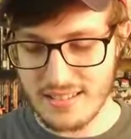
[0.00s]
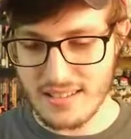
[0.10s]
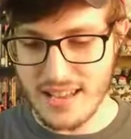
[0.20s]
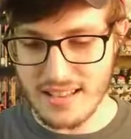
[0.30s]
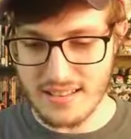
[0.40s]

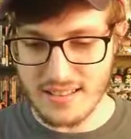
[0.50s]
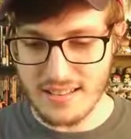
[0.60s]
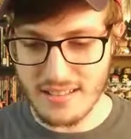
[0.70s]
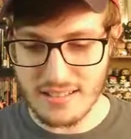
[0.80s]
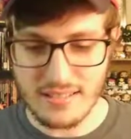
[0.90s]
And
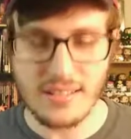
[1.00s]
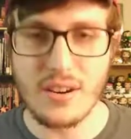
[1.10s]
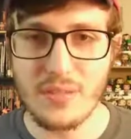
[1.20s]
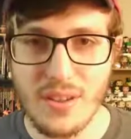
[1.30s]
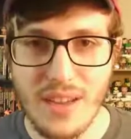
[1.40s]
you
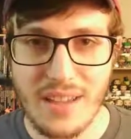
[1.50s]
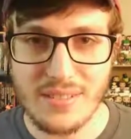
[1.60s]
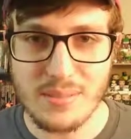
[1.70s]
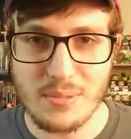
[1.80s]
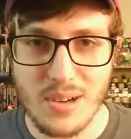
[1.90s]
know, if you
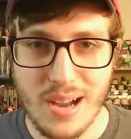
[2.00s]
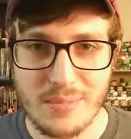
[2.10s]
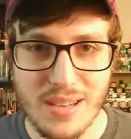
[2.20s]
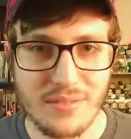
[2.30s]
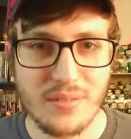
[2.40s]
haven't
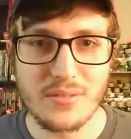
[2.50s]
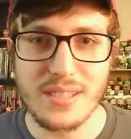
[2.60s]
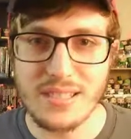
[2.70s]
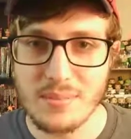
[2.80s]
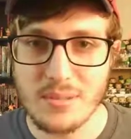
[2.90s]
subscribed yet, feel
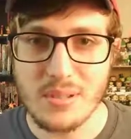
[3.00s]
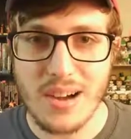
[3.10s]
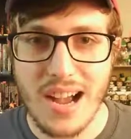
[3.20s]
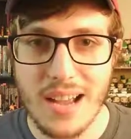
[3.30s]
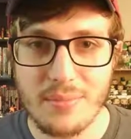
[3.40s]
free to
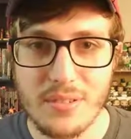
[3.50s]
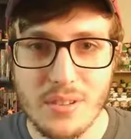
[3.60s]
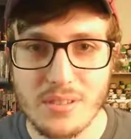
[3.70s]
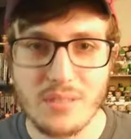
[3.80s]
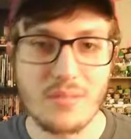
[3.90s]
subscribe. For
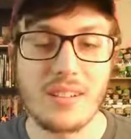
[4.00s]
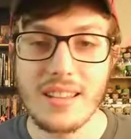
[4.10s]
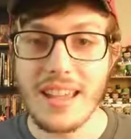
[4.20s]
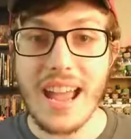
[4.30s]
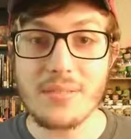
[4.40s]
those who
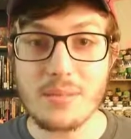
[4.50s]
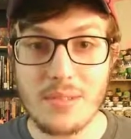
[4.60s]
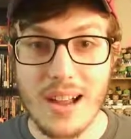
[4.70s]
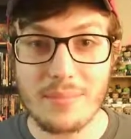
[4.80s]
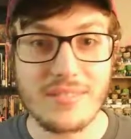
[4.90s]
have
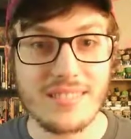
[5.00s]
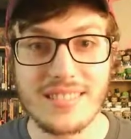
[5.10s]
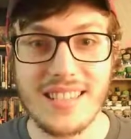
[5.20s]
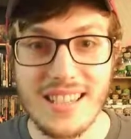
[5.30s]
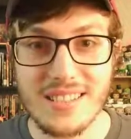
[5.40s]
subscribed,
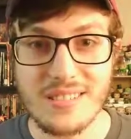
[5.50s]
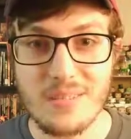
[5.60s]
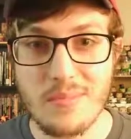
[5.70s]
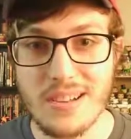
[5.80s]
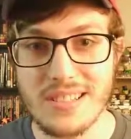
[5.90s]
thank you
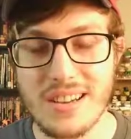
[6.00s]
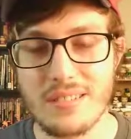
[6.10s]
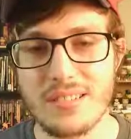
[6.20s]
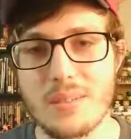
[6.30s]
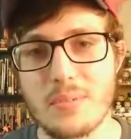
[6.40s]
so much. I
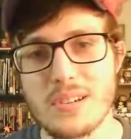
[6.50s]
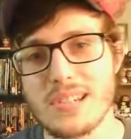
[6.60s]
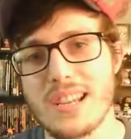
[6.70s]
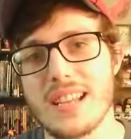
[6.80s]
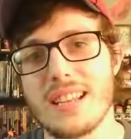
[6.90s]
really
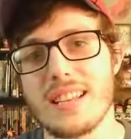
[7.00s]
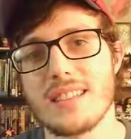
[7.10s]
appreciate it.